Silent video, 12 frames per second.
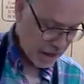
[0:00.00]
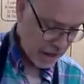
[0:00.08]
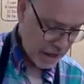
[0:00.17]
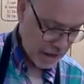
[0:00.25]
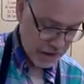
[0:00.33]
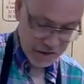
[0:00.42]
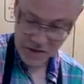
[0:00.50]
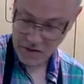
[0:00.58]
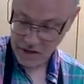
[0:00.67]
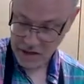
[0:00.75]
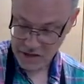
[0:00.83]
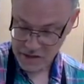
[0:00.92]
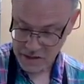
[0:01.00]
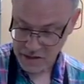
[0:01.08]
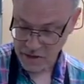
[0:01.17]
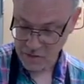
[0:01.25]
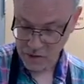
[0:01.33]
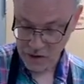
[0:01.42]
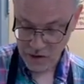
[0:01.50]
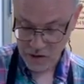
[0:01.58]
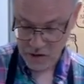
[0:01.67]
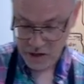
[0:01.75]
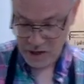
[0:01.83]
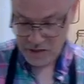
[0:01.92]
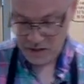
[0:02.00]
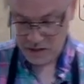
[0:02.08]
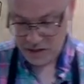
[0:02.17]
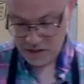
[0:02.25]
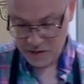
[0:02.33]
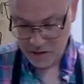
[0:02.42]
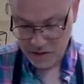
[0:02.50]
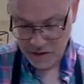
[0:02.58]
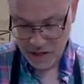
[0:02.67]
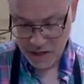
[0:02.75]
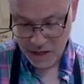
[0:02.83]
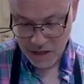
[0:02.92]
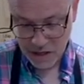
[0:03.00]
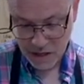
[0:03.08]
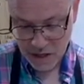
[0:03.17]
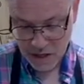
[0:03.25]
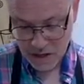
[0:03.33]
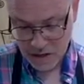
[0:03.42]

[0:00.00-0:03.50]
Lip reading: And also I can see where it's a little thin.